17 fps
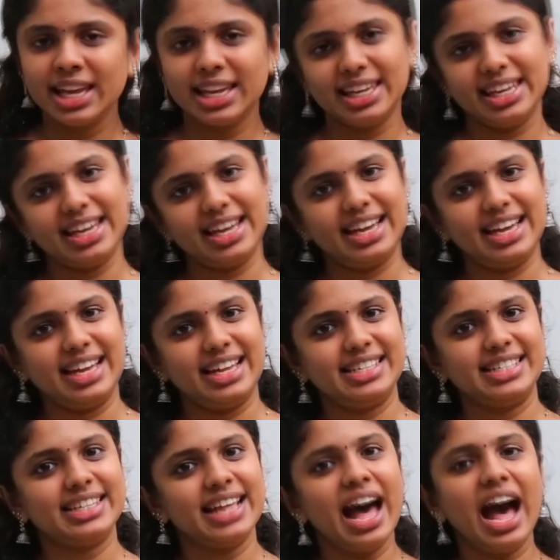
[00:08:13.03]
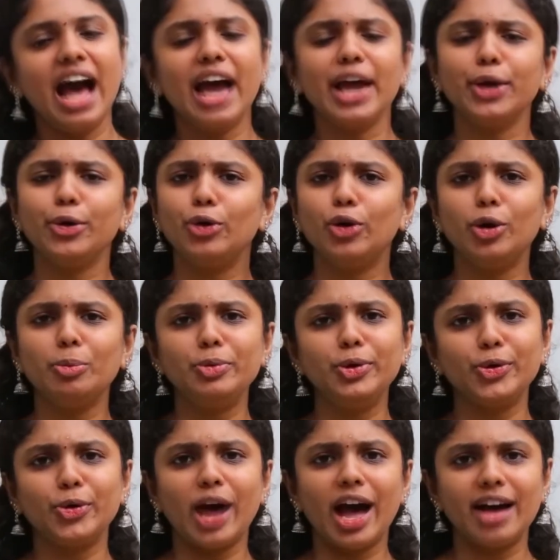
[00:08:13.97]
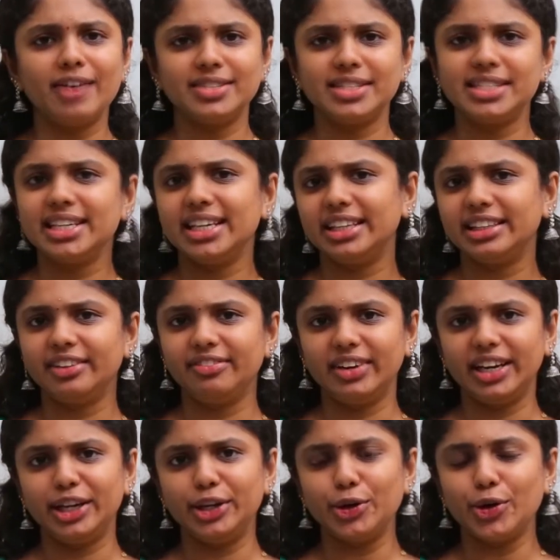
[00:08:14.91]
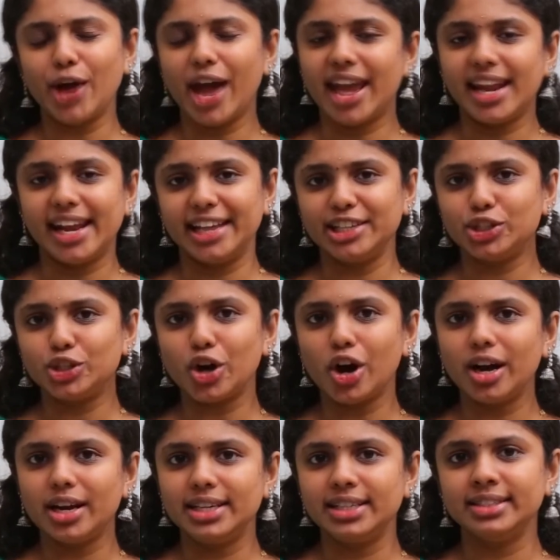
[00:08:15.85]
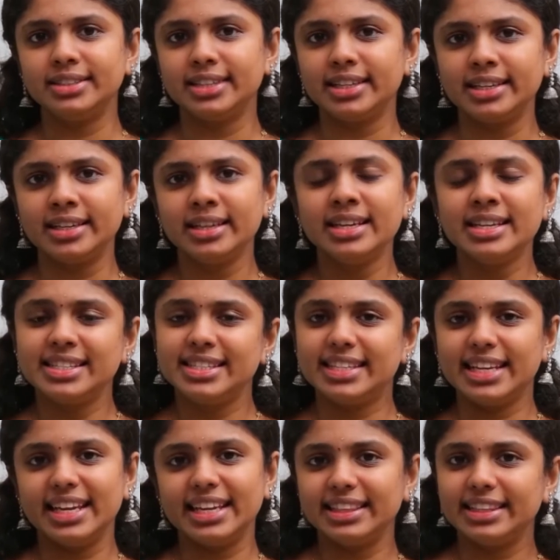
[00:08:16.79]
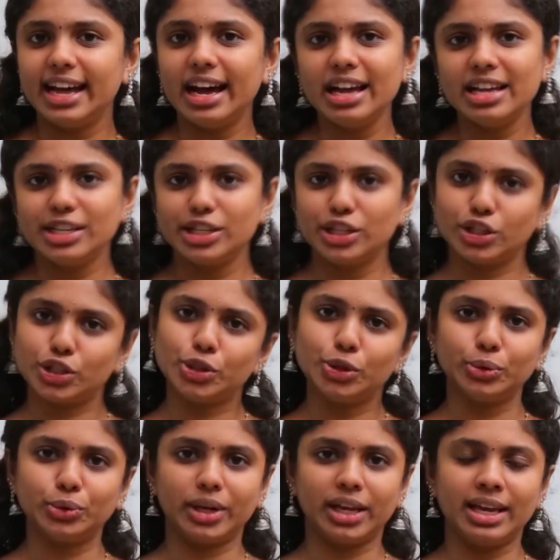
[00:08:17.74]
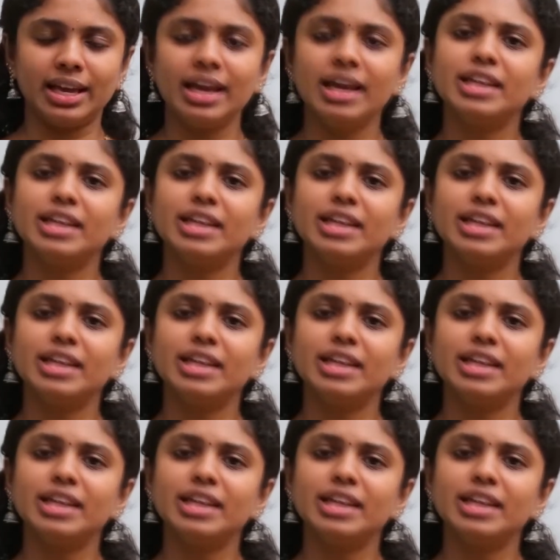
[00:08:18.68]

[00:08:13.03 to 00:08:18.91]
Yes, I hope you have seen the video and enjoyed the seeing the story.